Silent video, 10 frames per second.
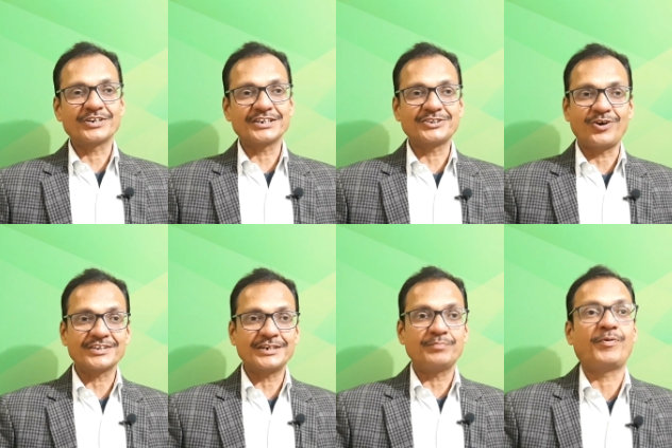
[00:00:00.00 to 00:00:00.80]
the otter
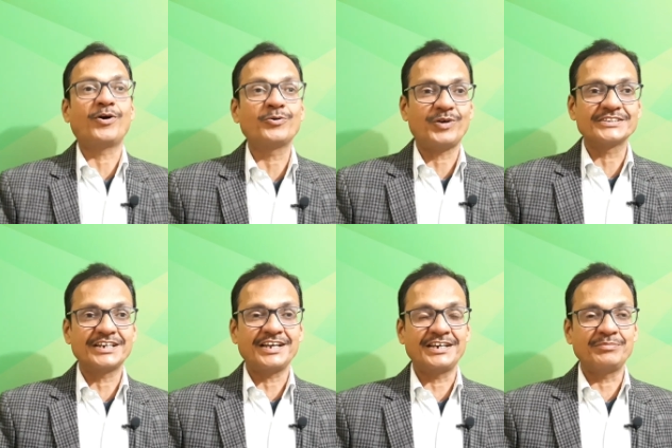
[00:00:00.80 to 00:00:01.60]
thought that the ball
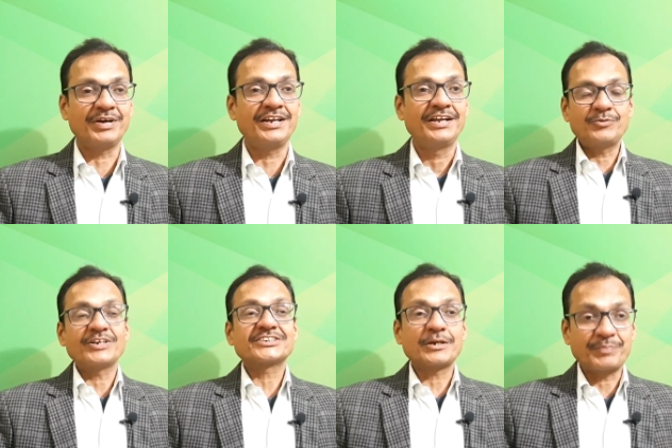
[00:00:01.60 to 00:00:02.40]
was an animal. It
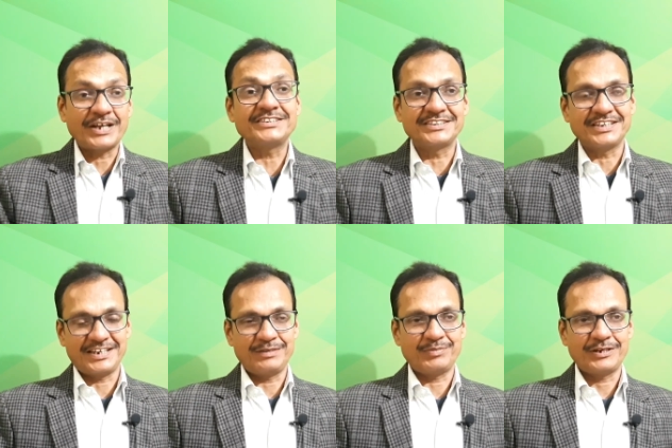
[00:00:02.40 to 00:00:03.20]
was surprising
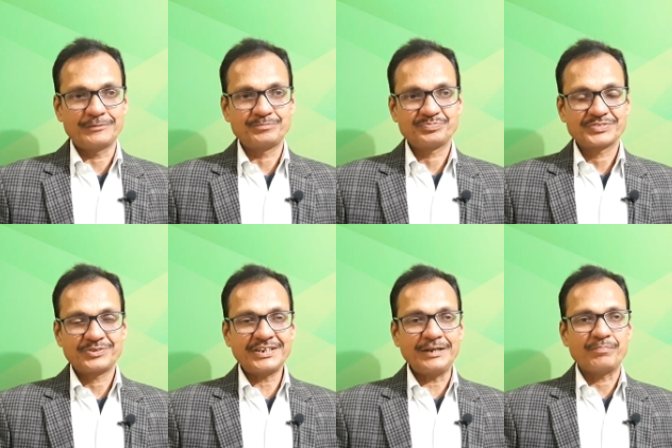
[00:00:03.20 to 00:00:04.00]
the animal.
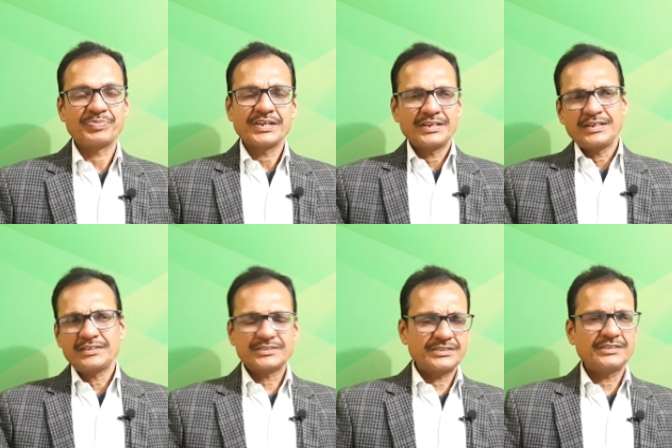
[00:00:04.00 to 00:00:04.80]
Okay,
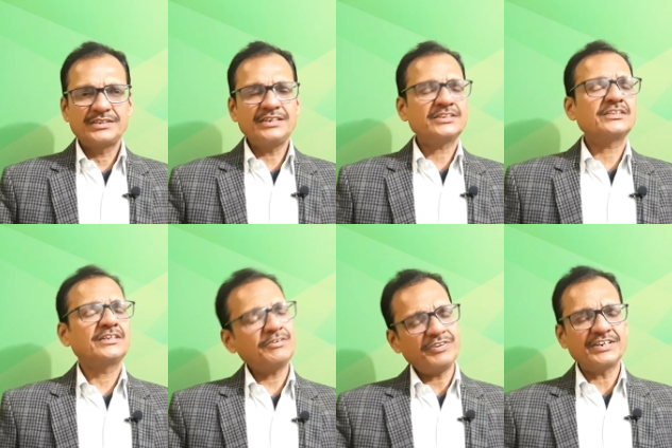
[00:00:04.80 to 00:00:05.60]
these
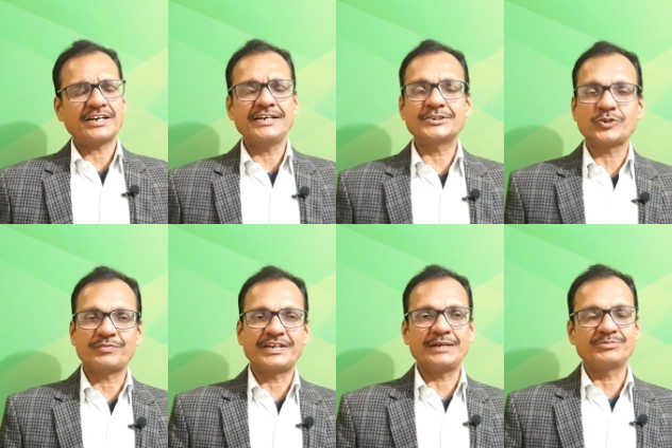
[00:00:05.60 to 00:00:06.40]
different kinds
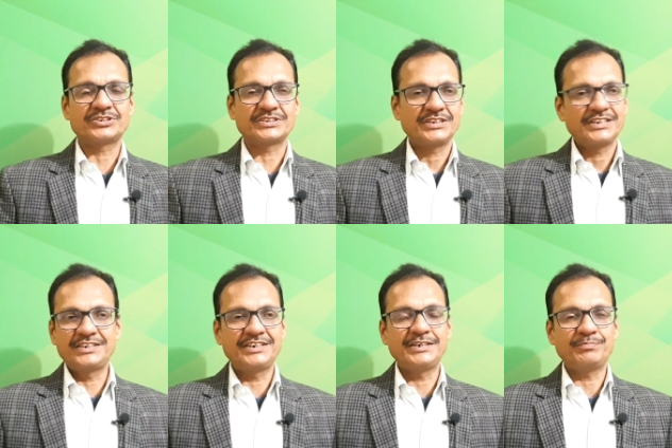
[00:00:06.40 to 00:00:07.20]
of games
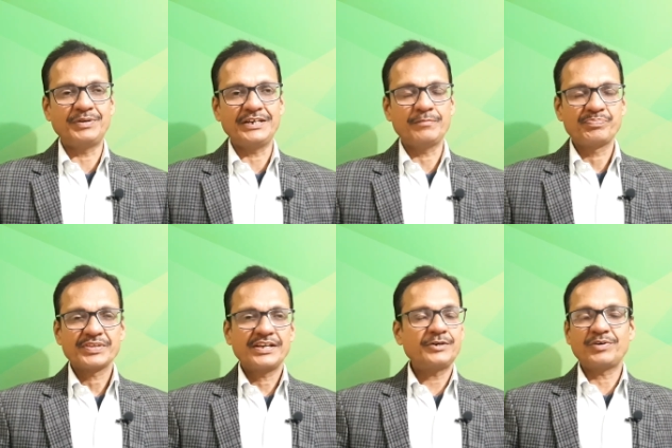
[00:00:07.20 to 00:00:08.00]
did he play.
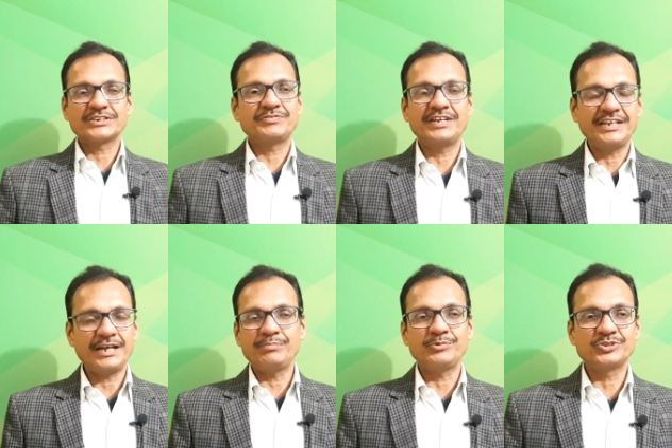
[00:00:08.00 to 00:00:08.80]
It was
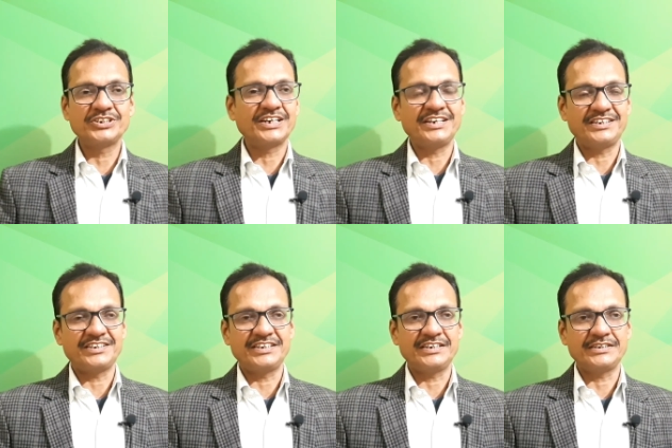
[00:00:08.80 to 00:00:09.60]
very amusing and
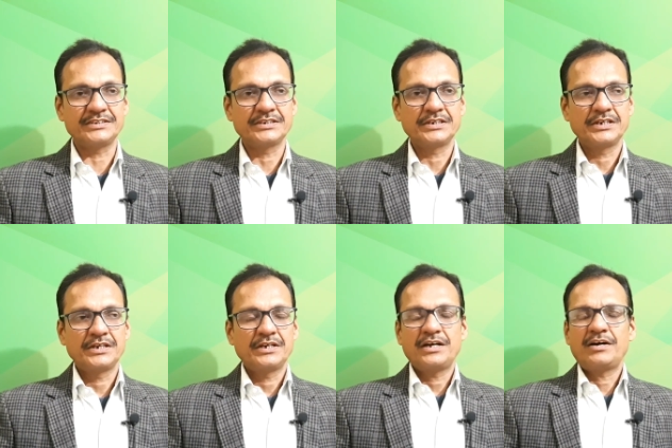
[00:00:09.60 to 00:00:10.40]
entertaining.
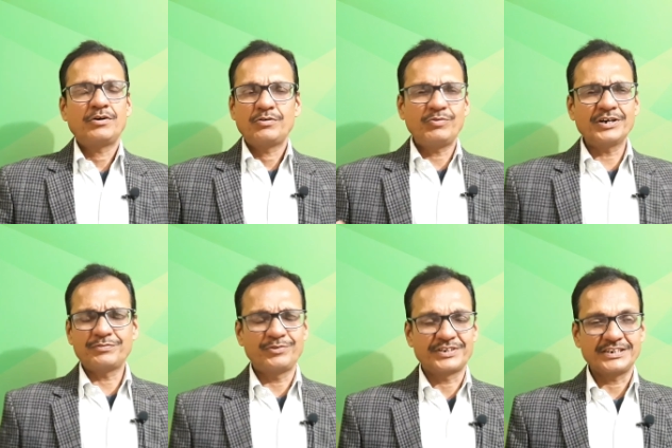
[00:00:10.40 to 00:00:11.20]

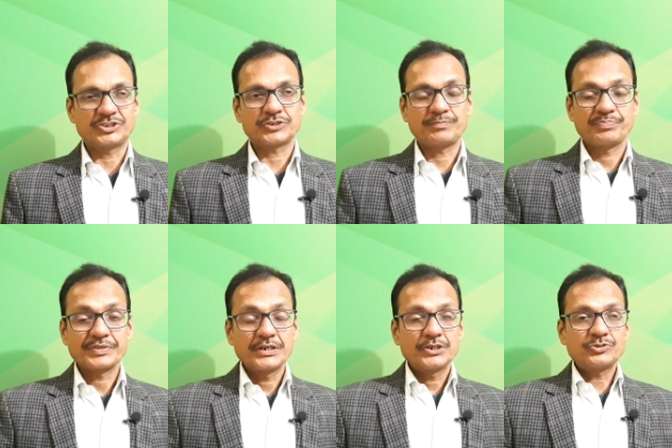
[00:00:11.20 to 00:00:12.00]
Wonderful creature.
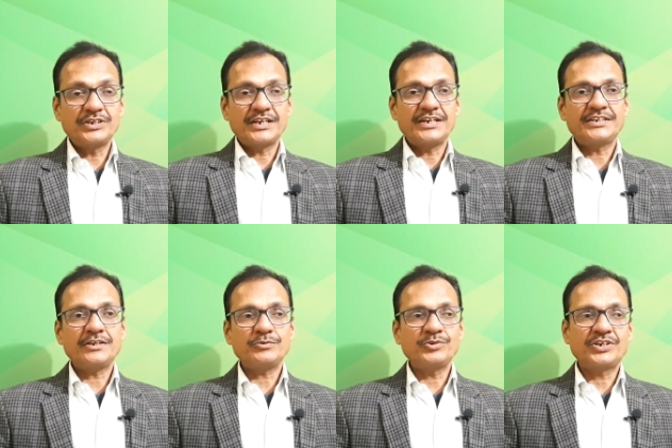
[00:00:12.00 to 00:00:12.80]
So narrator